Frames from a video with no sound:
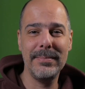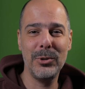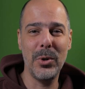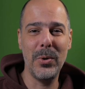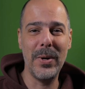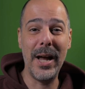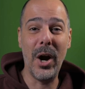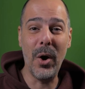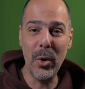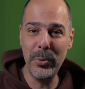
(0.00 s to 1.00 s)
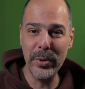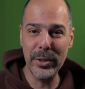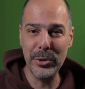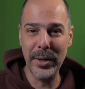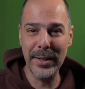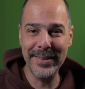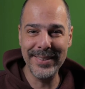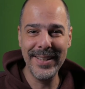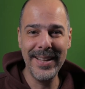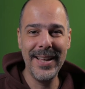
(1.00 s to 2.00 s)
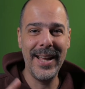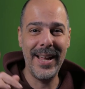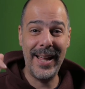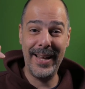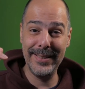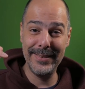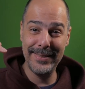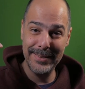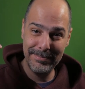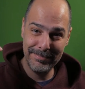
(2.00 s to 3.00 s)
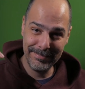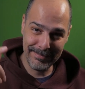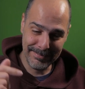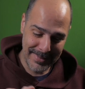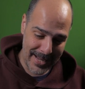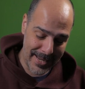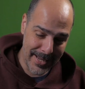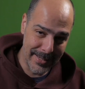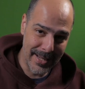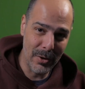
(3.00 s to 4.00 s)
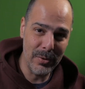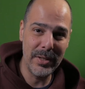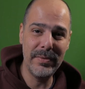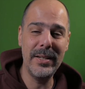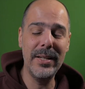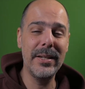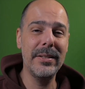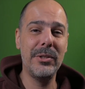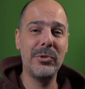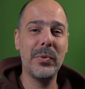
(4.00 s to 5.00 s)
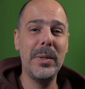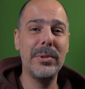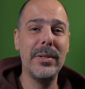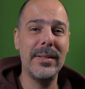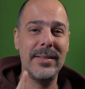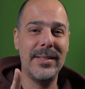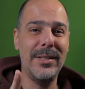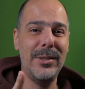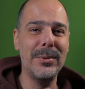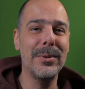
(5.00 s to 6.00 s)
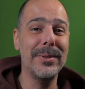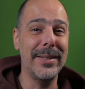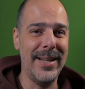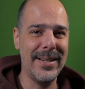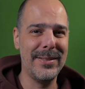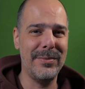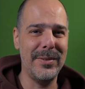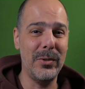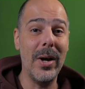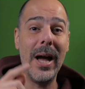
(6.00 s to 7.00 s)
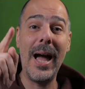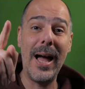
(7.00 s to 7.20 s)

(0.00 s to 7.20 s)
So I hope you enjoyed, and again, I will leave the link in the description and see you on the next video.